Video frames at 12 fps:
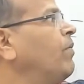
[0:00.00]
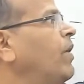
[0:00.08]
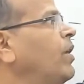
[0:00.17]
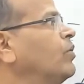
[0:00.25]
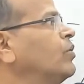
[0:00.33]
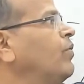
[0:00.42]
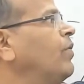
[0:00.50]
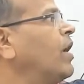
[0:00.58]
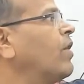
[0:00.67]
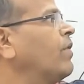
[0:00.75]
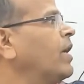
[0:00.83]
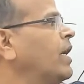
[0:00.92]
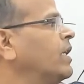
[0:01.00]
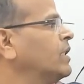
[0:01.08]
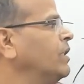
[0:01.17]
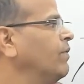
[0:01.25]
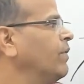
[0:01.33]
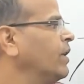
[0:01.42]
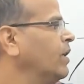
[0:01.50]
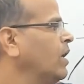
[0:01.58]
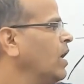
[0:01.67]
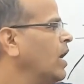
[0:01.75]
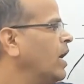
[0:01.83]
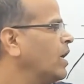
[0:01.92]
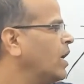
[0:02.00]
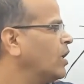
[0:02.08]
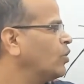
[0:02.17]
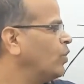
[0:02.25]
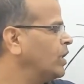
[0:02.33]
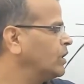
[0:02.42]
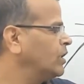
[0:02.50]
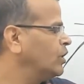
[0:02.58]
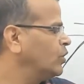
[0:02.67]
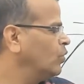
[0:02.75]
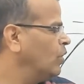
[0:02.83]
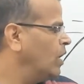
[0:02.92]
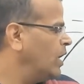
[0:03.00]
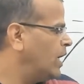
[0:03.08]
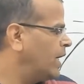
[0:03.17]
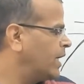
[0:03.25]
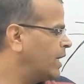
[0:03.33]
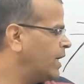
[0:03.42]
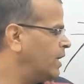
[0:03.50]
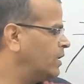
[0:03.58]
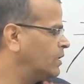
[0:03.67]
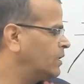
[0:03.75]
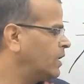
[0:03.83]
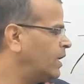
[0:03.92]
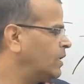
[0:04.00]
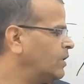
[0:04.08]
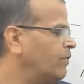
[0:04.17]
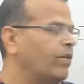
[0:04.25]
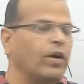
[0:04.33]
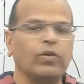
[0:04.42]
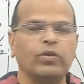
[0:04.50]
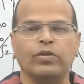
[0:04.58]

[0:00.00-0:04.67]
values of R1 and C1 and R2 and C2, I can decide the values